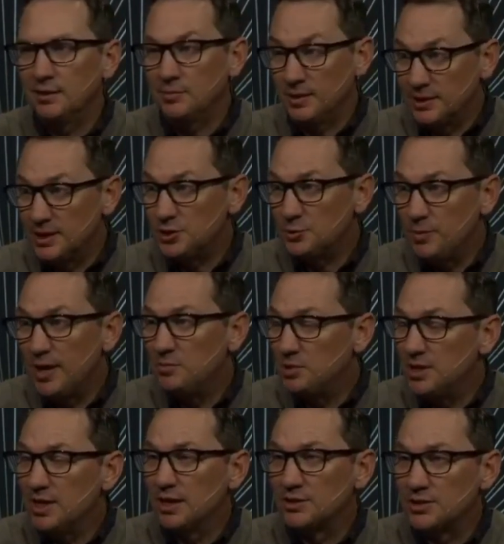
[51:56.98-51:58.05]
This may
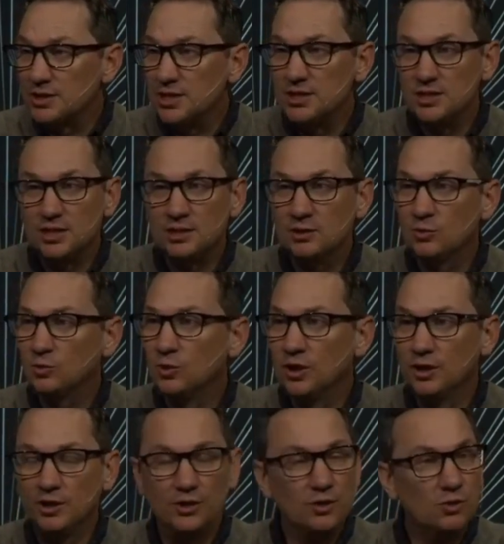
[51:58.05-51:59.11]
be a season where
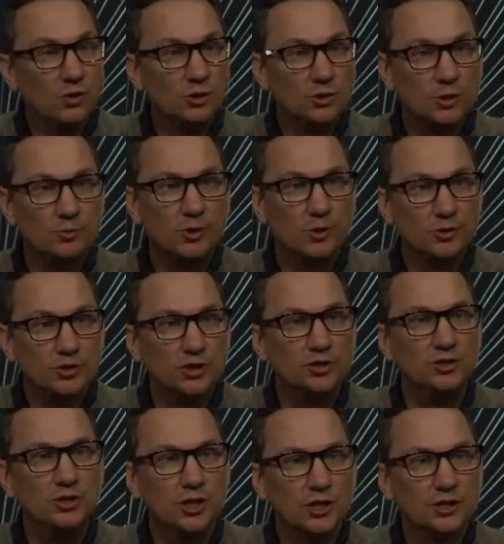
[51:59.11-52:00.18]
you are supposed to
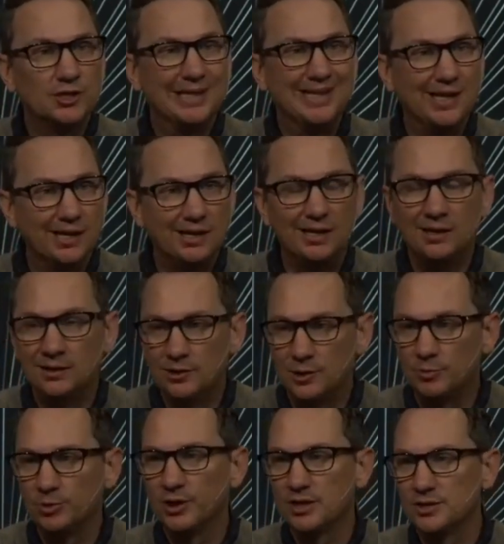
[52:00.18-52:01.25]
just get into the
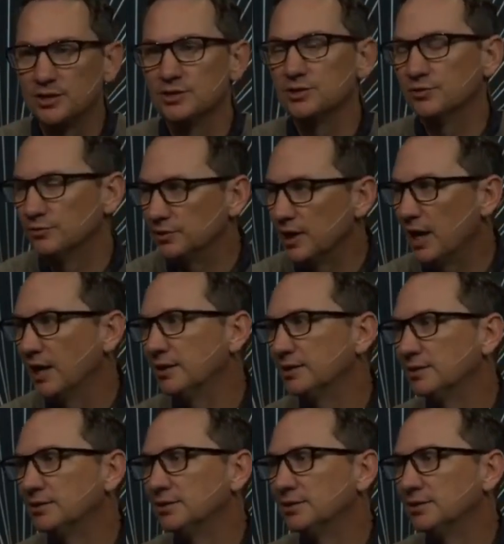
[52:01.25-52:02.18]
presence of God.